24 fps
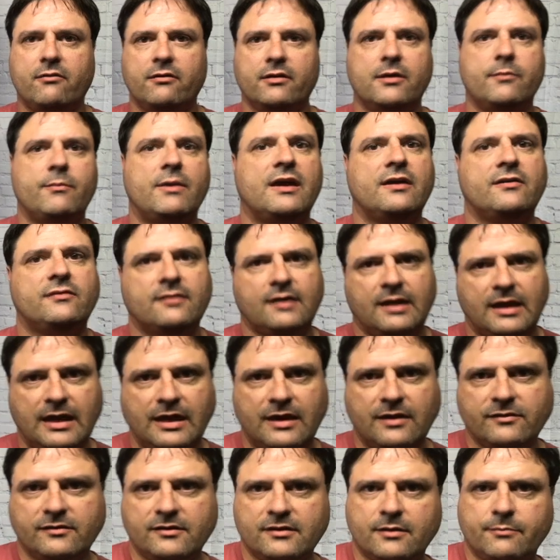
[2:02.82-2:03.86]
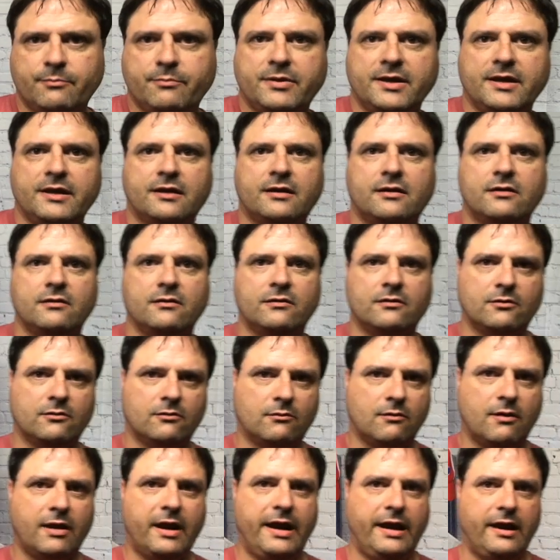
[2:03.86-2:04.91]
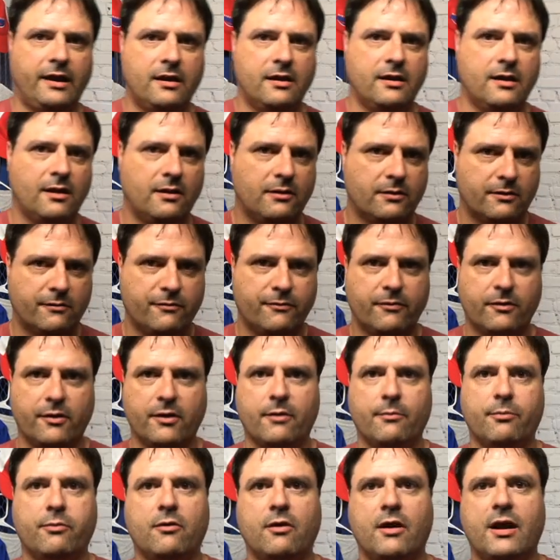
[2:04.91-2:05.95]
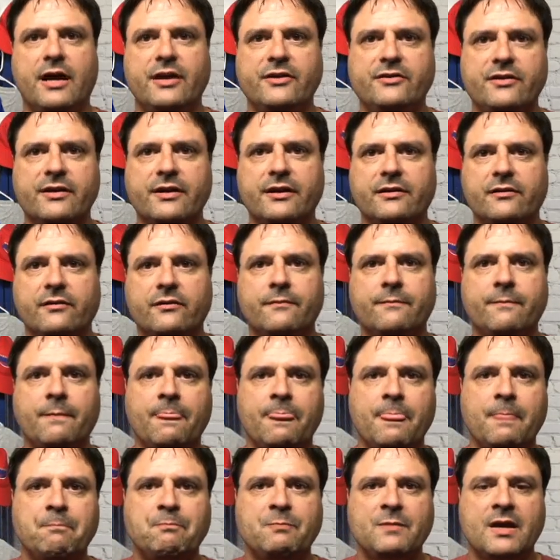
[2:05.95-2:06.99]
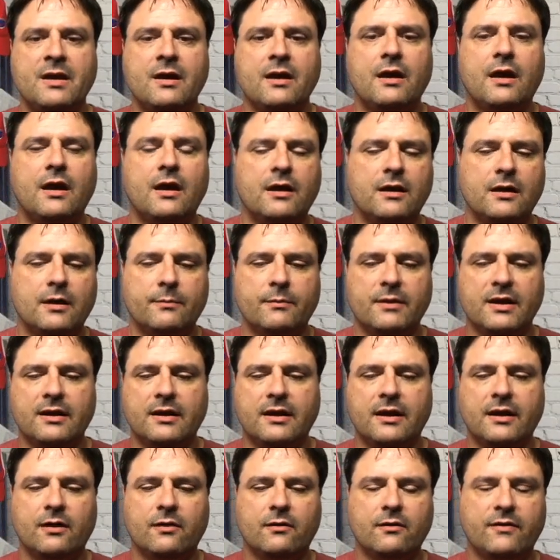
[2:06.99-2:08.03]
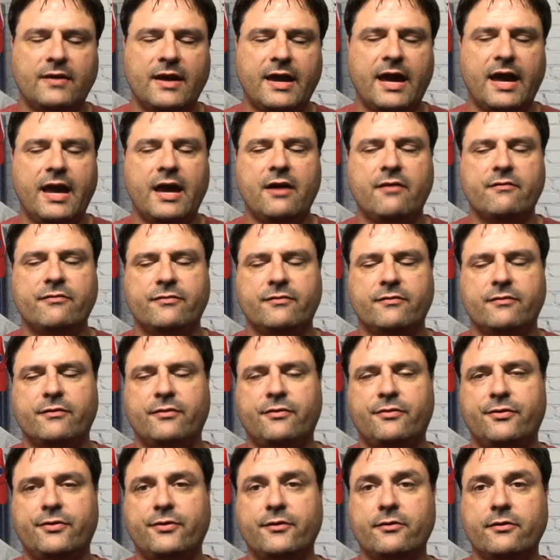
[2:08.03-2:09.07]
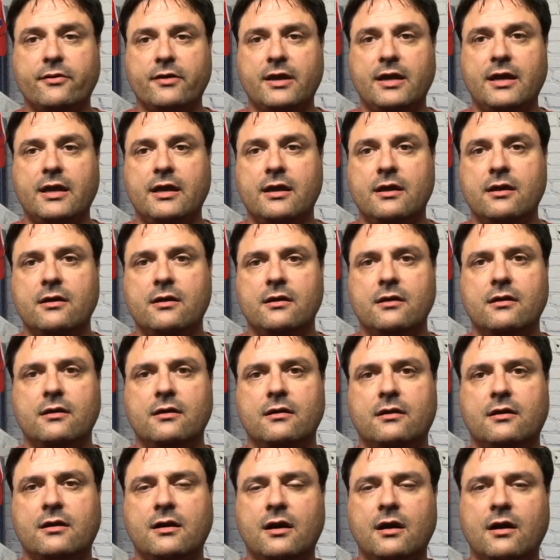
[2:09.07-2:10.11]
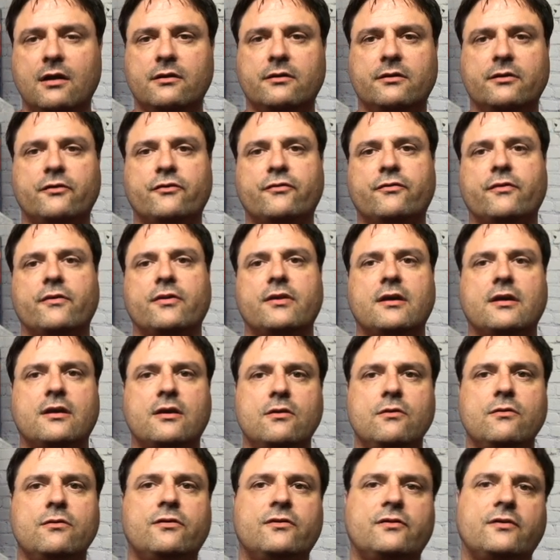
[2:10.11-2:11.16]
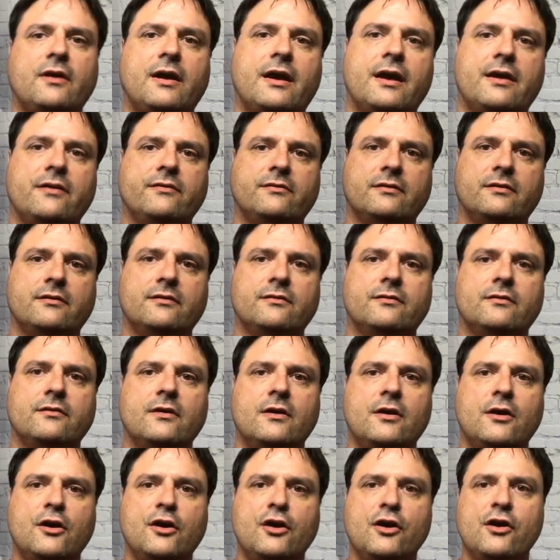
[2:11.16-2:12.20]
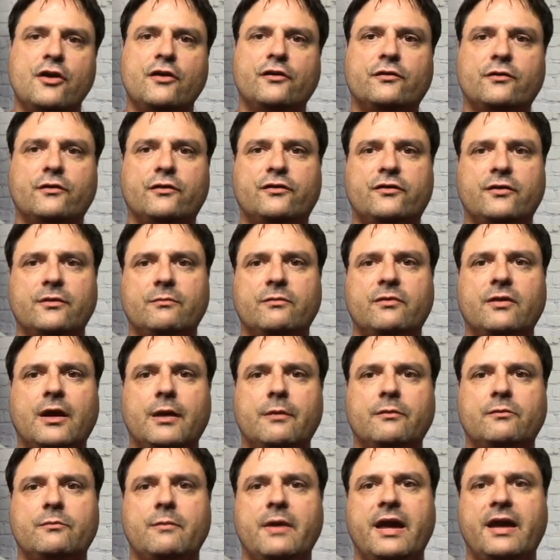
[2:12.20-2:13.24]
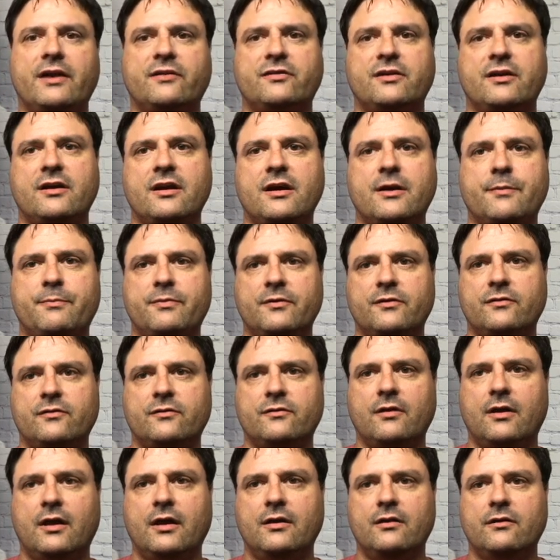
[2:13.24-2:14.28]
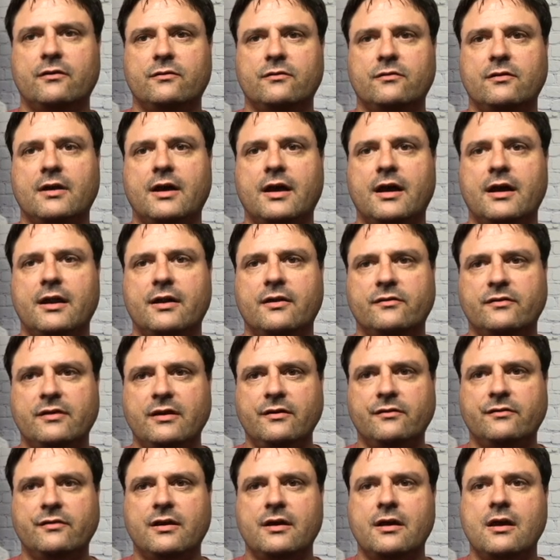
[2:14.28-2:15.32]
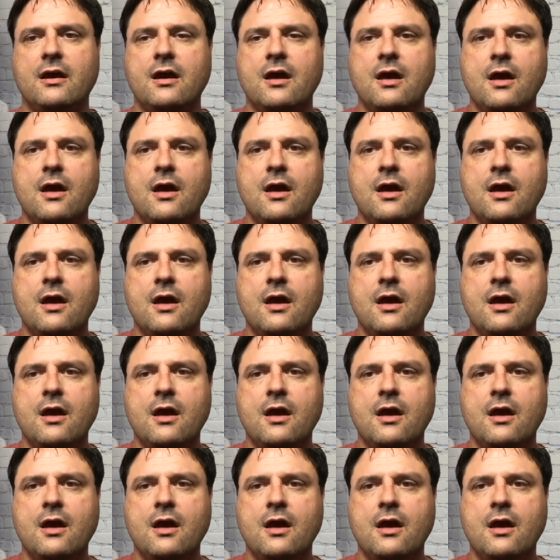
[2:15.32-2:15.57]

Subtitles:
really makes it easy to pick the right color for your project. Now they have 30 colors for the youth sizes, so sometimes matching up is not as easy,